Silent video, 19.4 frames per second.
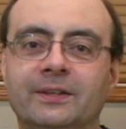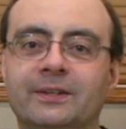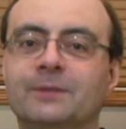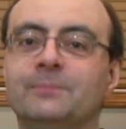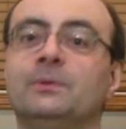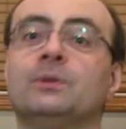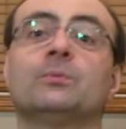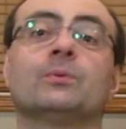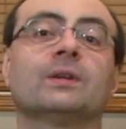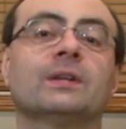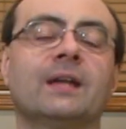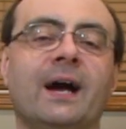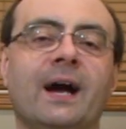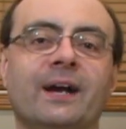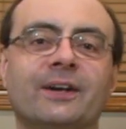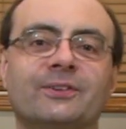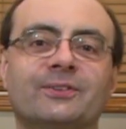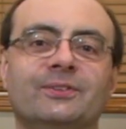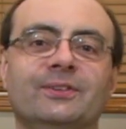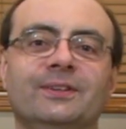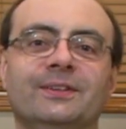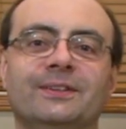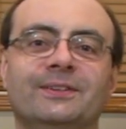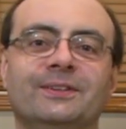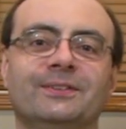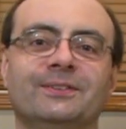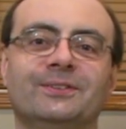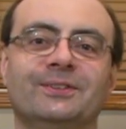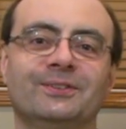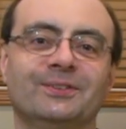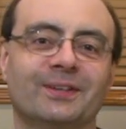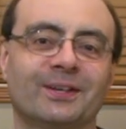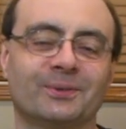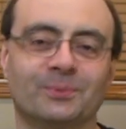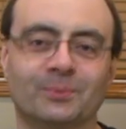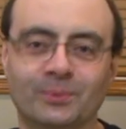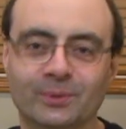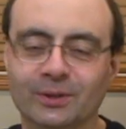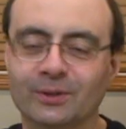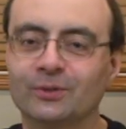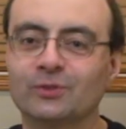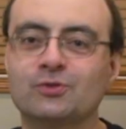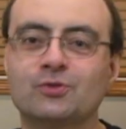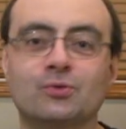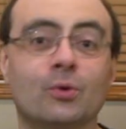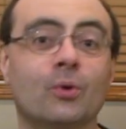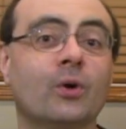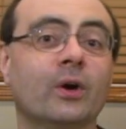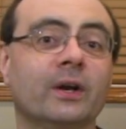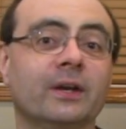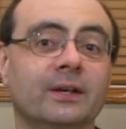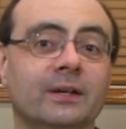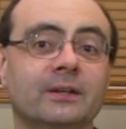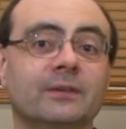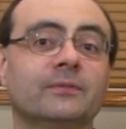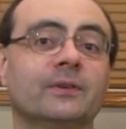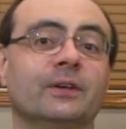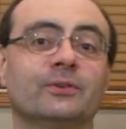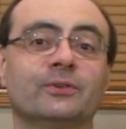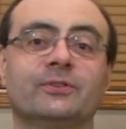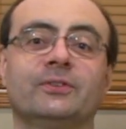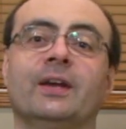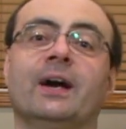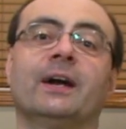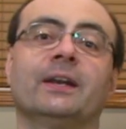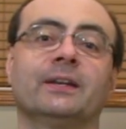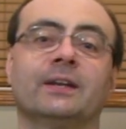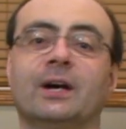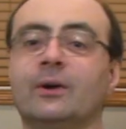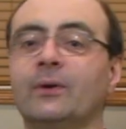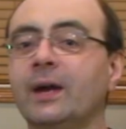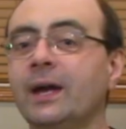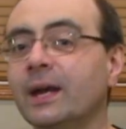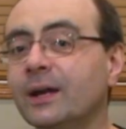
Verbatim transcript: It can be relaxing, and you can get a real joy out of understanding how